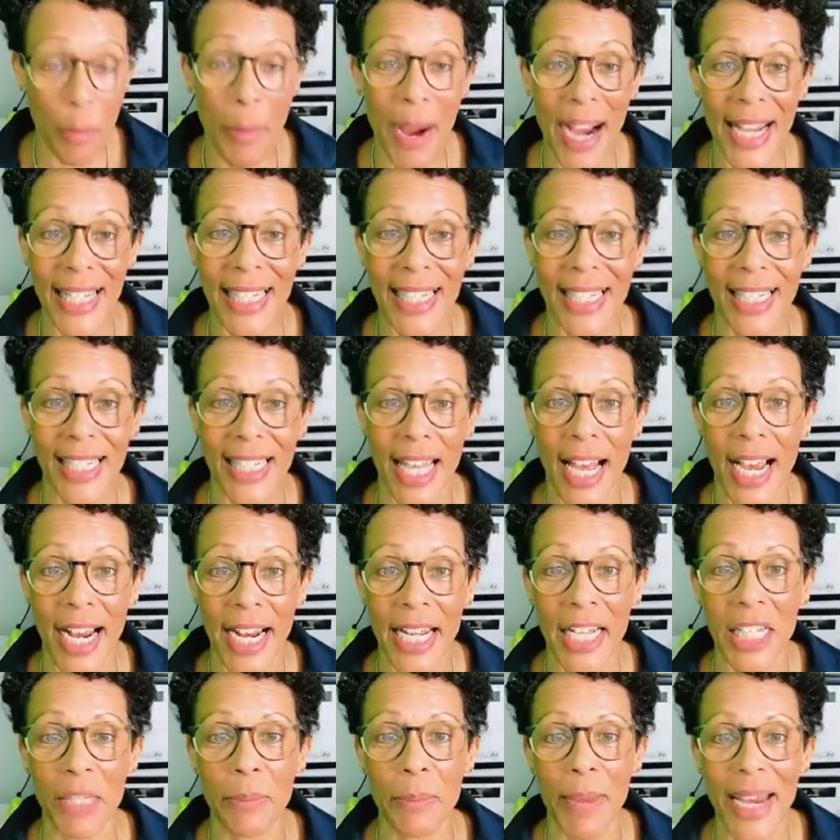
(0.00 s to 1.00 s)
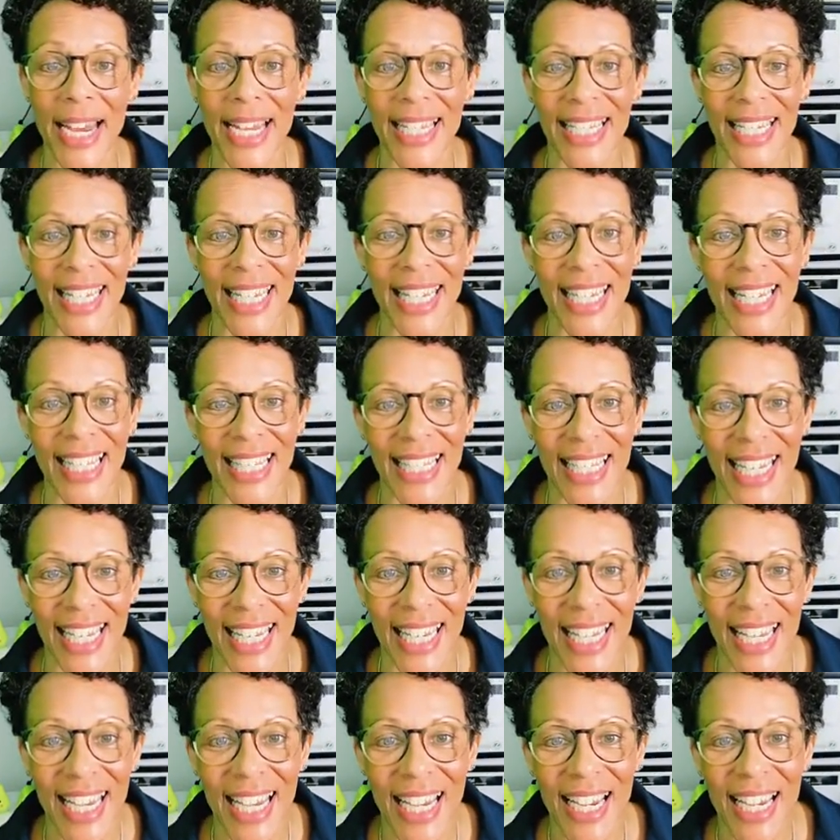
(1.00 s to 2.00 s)
my Signs Made
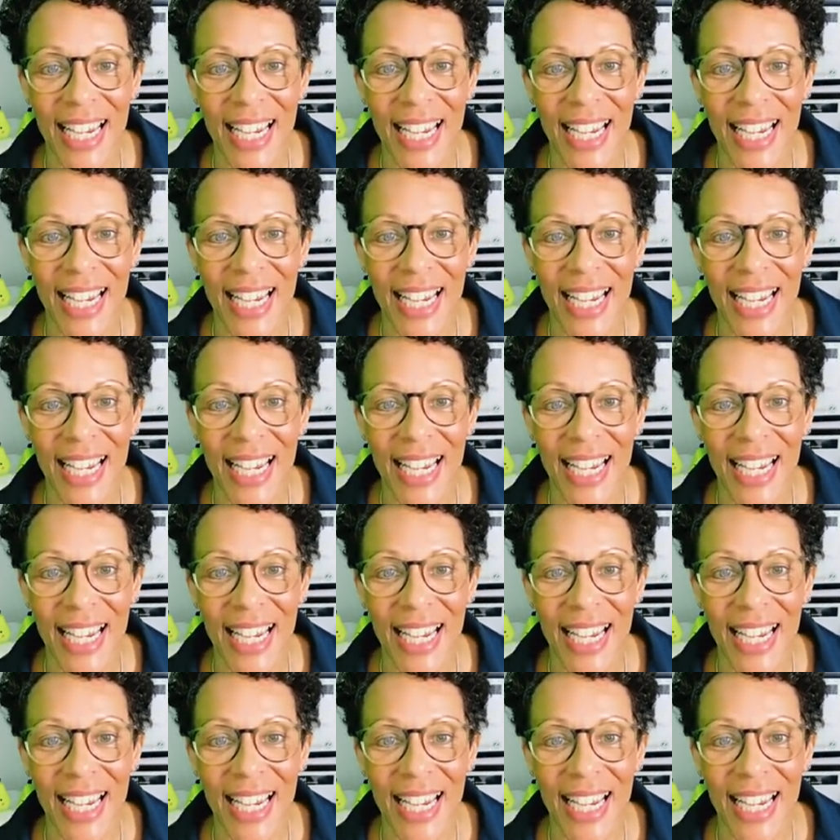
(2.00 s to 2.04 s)
Easy.